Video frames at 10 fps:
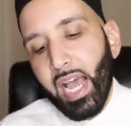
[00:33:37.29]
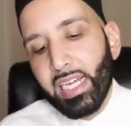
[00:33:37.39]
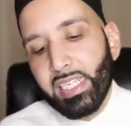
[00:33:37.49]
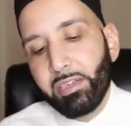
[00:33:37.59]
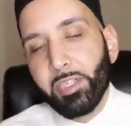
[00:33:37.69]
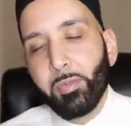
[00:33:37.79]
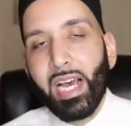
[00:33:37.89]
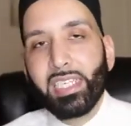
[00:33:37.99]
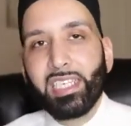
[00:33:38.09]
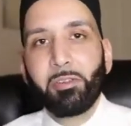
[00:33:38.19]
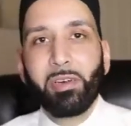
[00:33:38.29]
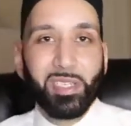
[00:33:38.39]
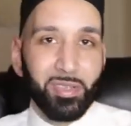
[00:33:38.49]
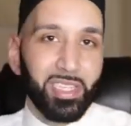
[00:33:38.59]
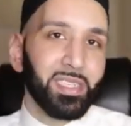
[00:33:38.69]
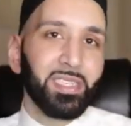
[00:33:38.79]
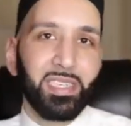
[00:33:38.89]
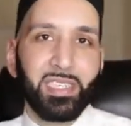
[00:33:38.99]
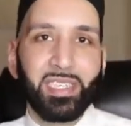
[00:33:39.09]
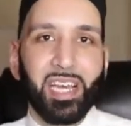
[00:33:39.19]
as he was passing away, so this is
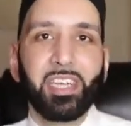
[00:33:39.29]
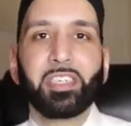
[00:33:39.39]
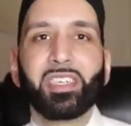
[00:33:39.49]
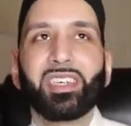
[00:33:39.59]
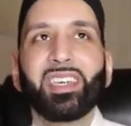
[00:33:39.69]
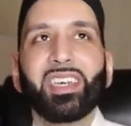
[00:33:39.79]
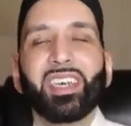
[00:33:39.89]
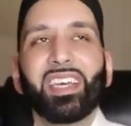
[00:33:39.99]
a discussion